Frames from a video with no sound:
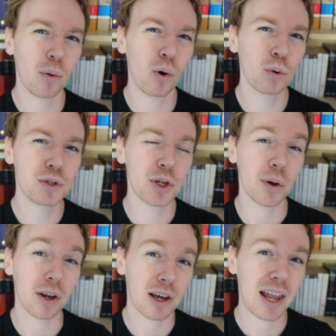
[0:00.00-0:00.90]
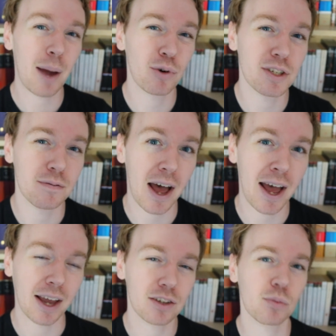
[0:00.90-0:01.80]
but we're also in a collaborative
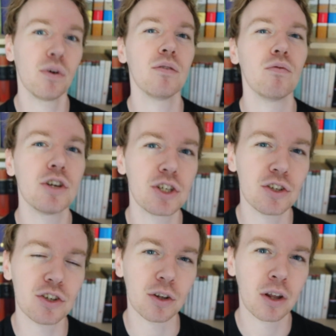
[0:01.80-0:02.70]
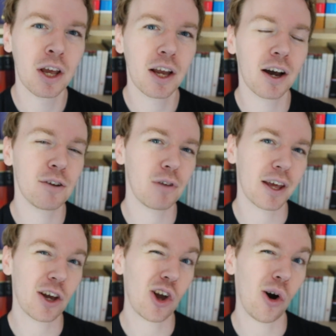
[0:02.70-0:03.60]
act with Richardson, kind of
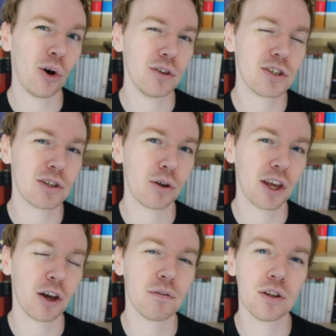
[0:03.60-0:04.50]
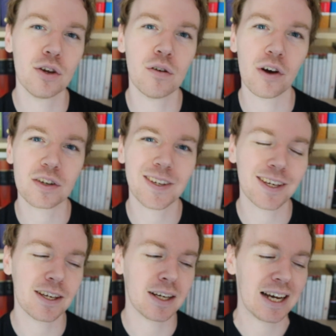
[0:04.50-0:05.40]
like gods looking over the universe
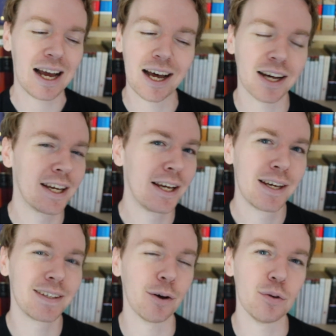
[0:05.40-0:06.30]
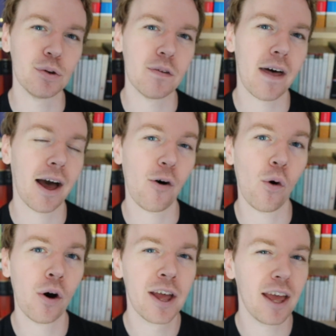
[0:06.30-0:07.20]
thinking, ah, don't do that,
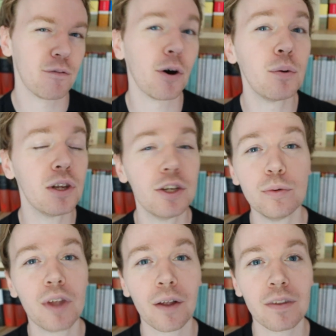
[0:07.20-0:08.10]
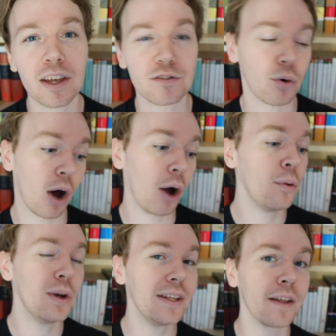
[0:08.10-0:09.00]
or if only you'd done this, or
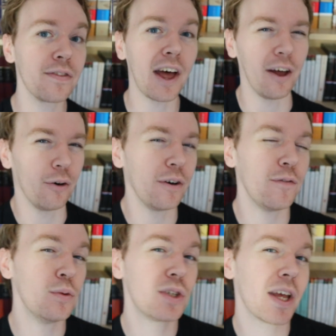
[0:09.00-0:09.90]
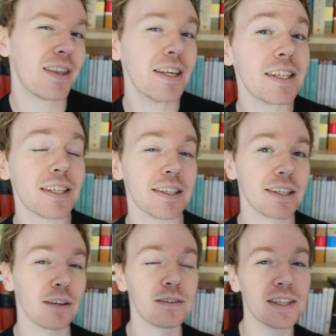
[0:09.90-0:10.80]
only done that, or if you'd said this
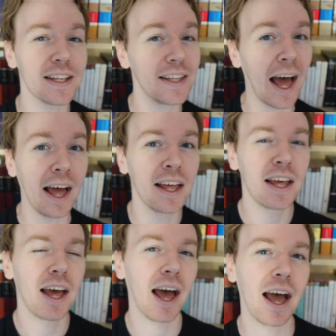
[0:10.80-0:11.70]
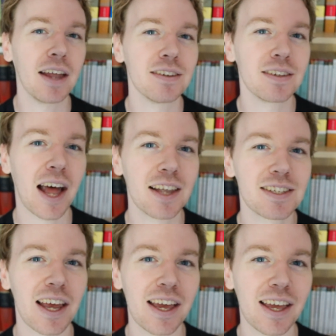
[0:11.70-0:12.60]
instead of said that. And
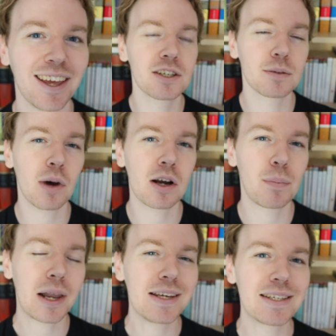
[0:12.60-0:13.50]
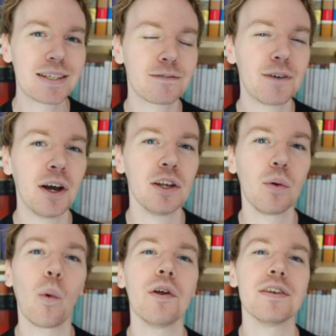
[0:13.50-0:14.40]
that's a smug place to
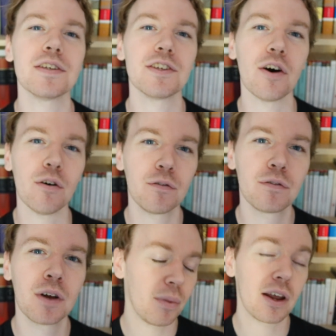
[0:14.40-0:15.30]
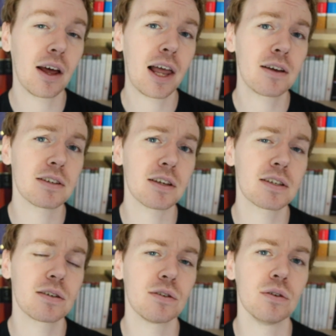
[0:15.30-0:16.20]
find oneself, but it allows
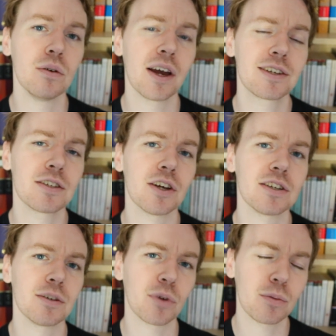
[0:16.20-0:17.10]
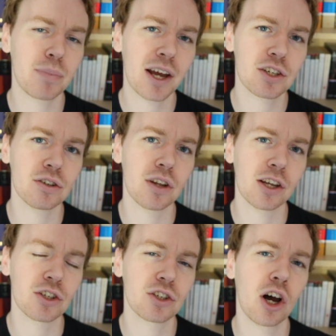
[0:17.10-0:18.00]
us to exercise some compassion
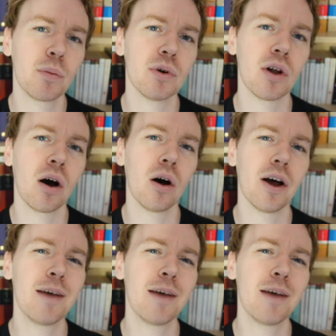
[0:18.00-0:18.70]
and sharpen our